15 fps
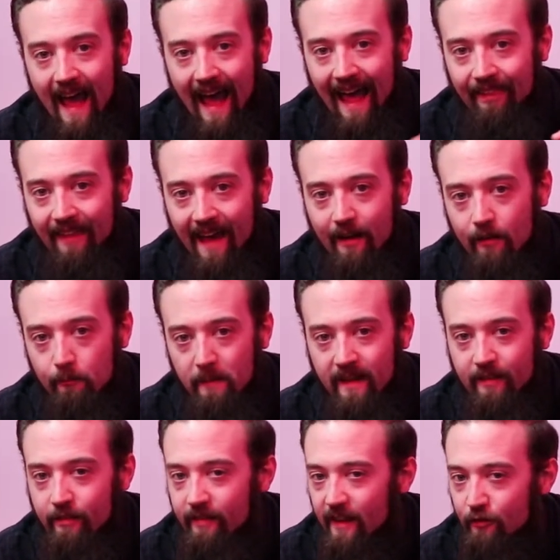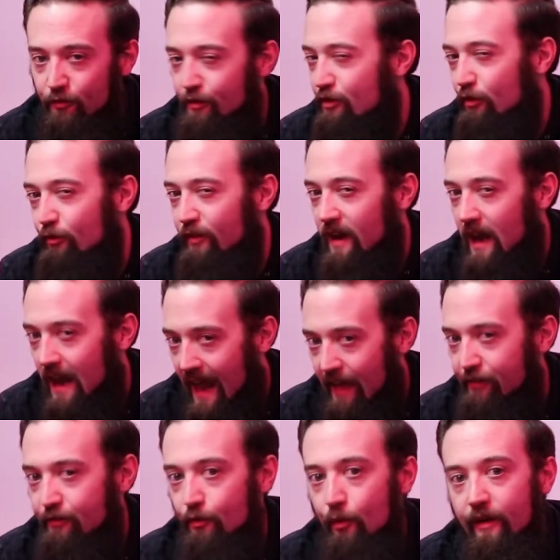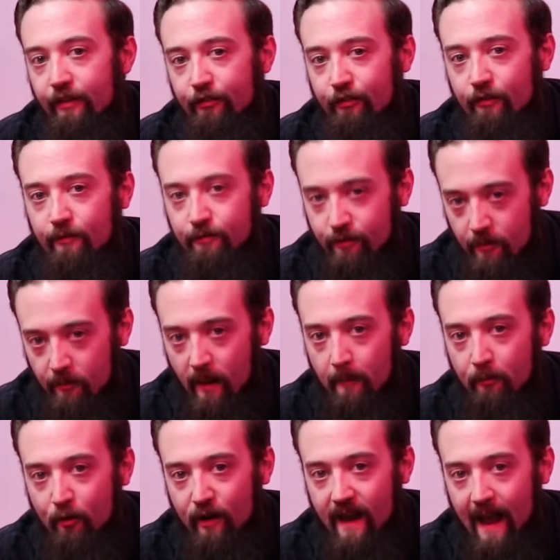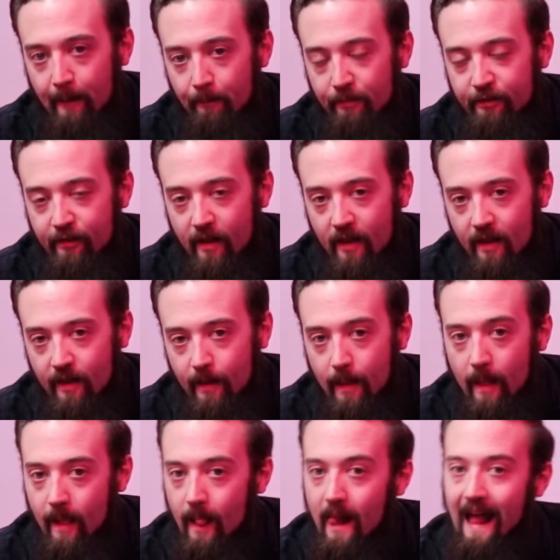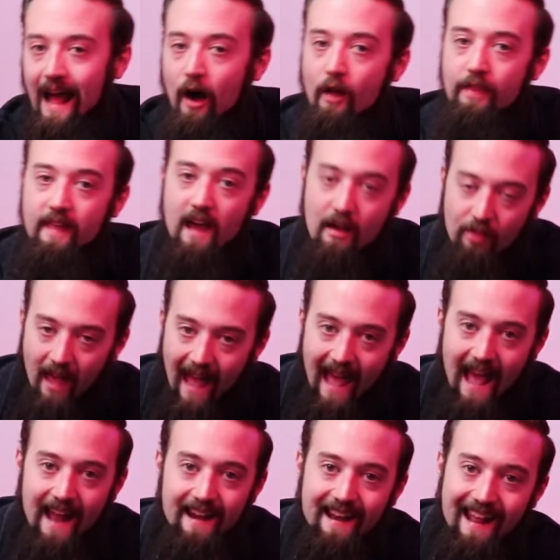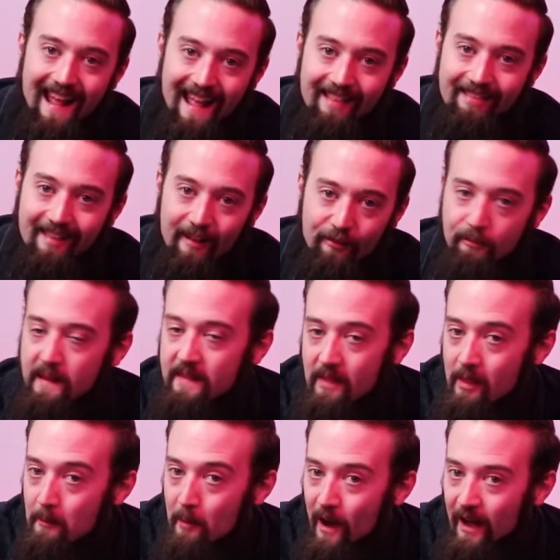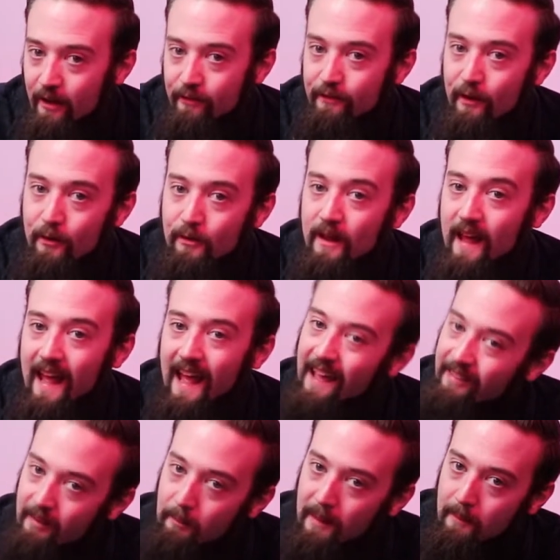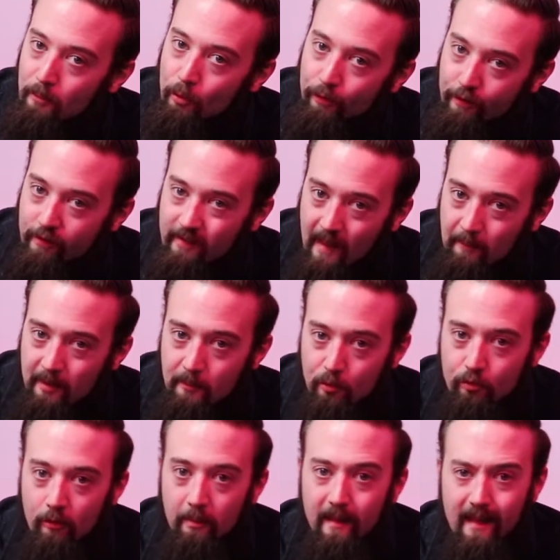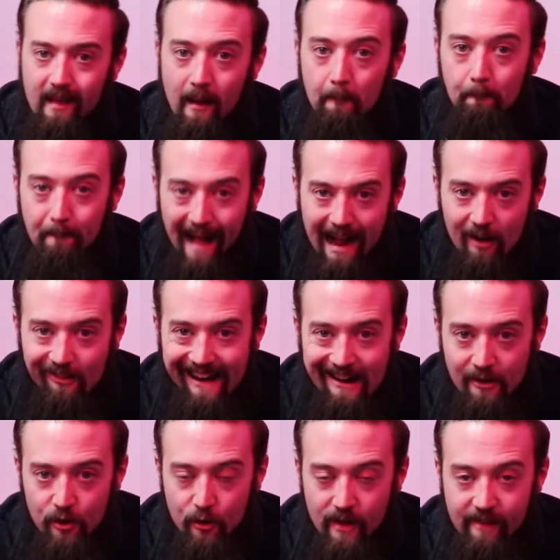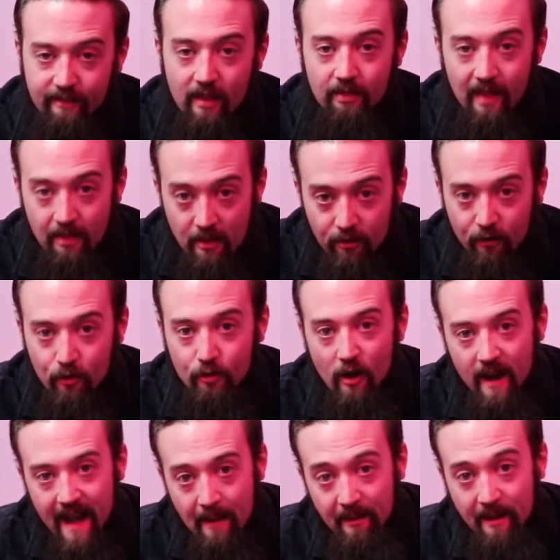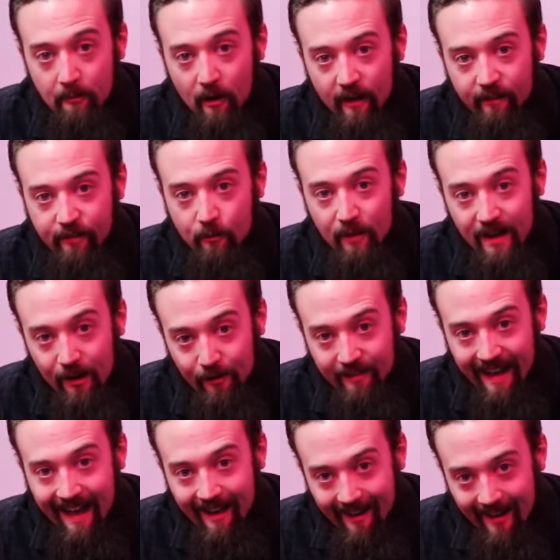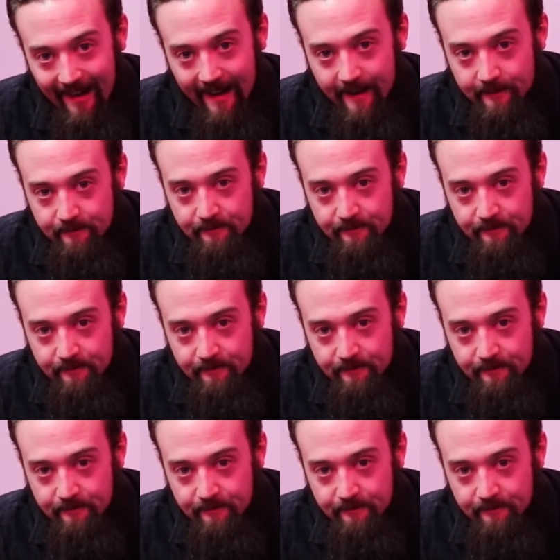and that means introducing less noise from my preamps. On the other hand, it does mean that the microphone is a bit more susceptible to picking up background noise than the two dynamic mics that we looked at earlier.